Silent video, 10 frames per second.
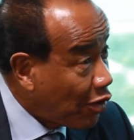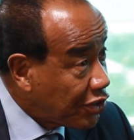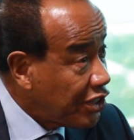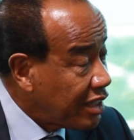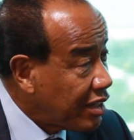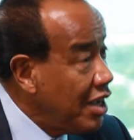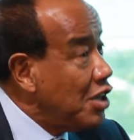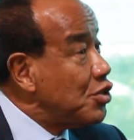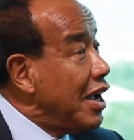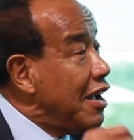fortunate.
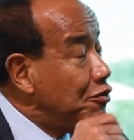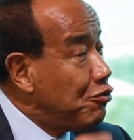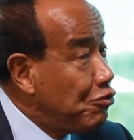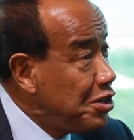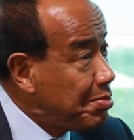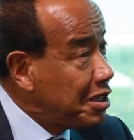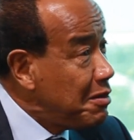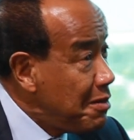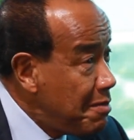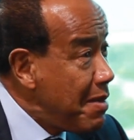So I have
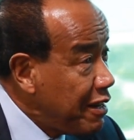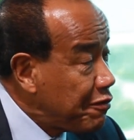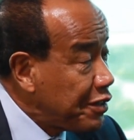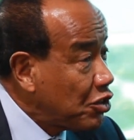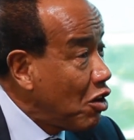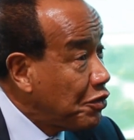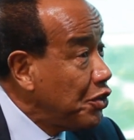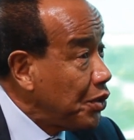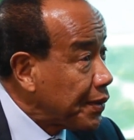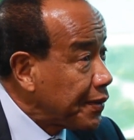reaped the benefit of
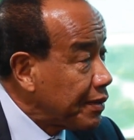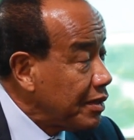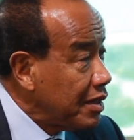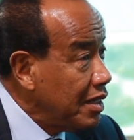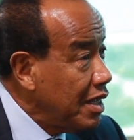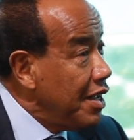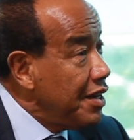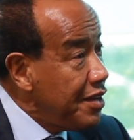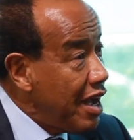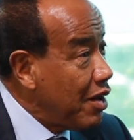growth.
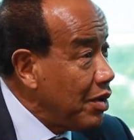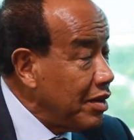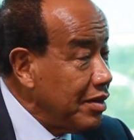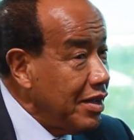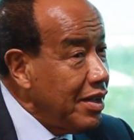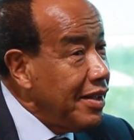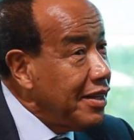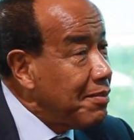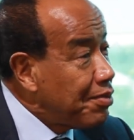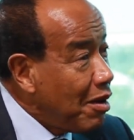Now,
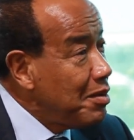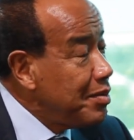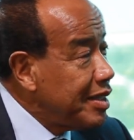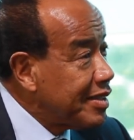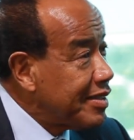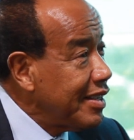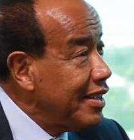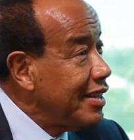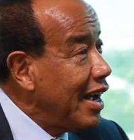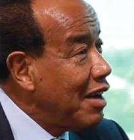the problem is,
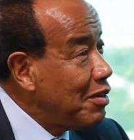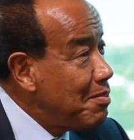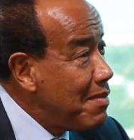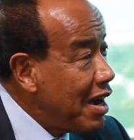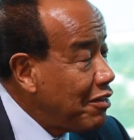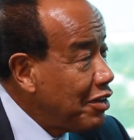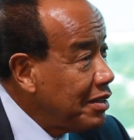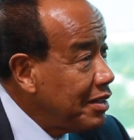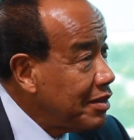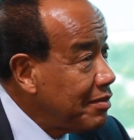I have
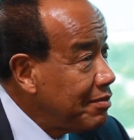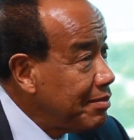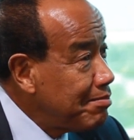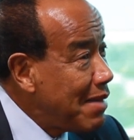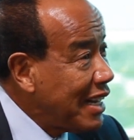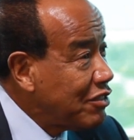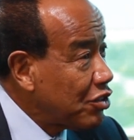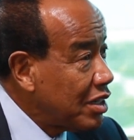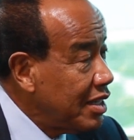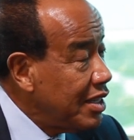a
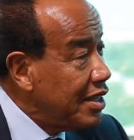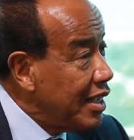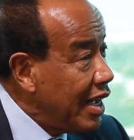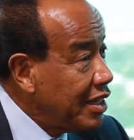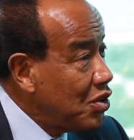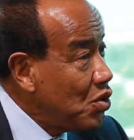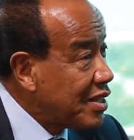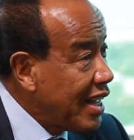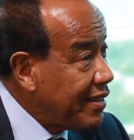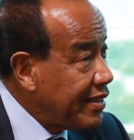mantra, and it
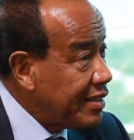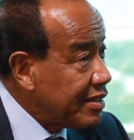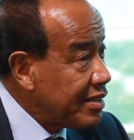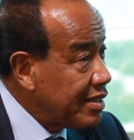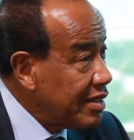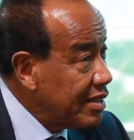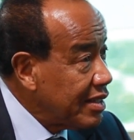goes like this.